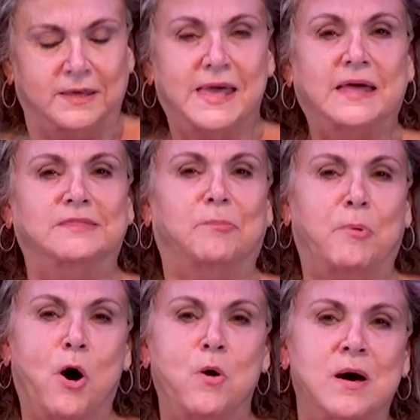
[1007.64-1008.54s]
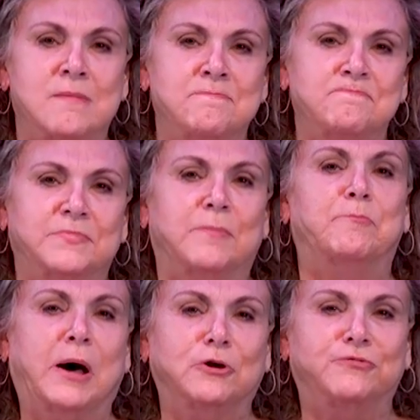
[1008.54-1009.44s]
Yet the poem, The
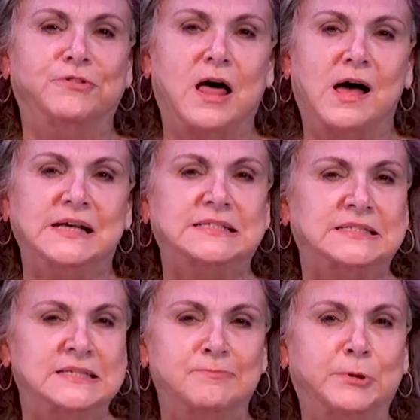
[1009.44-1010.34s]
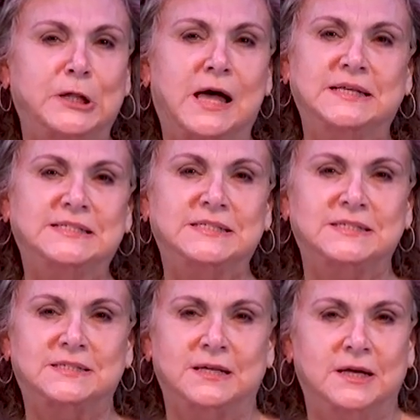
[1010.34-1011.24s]
Butterfly,
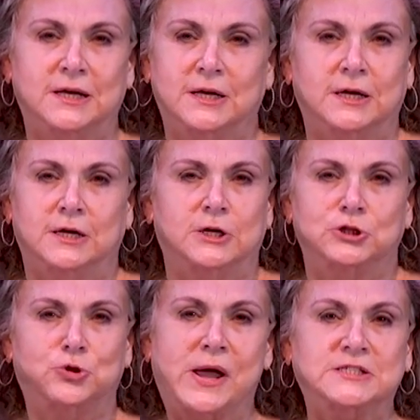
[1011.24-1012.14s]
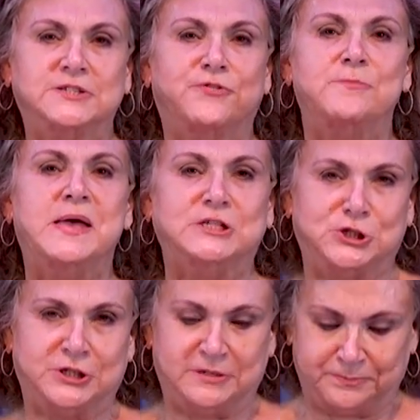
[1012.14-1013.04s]
symbolizes
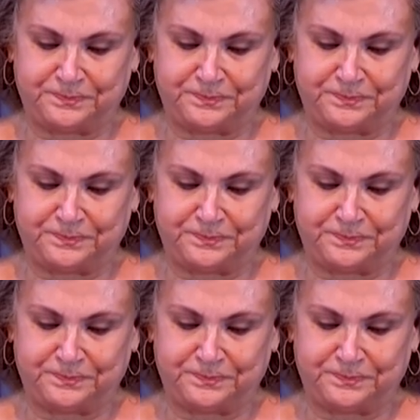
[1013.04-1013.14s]
transformation.